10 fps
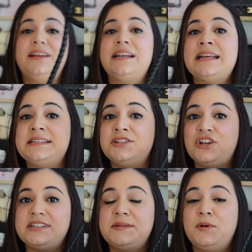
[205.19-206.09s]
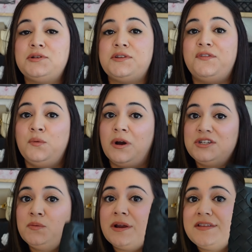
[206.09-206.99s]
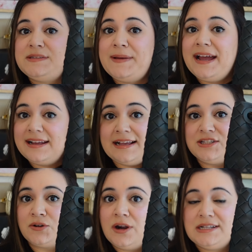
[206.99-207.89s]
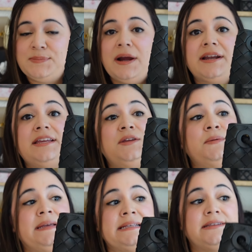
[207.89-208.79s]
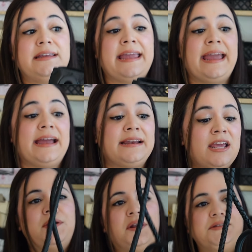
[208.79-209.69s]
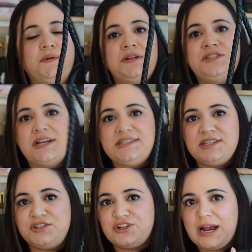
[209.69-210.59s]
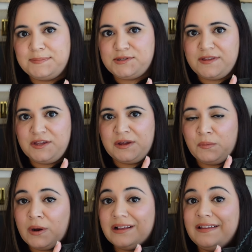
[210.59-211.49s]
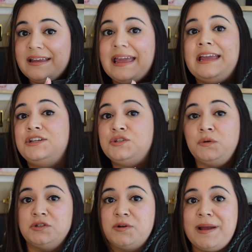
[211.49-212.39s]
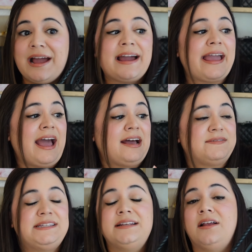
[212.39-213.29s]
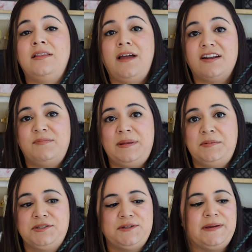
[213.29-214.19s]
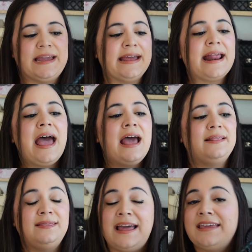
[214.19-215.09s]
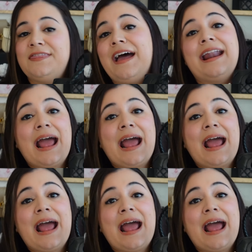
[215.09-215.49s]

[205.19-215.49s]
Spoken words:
It is adjustable, so if you want to wear this bag as a crossbody, you easily can. You can also adjust the strap so that you can wear it like a shoulder bag. I have seen a lot of people doing it like that.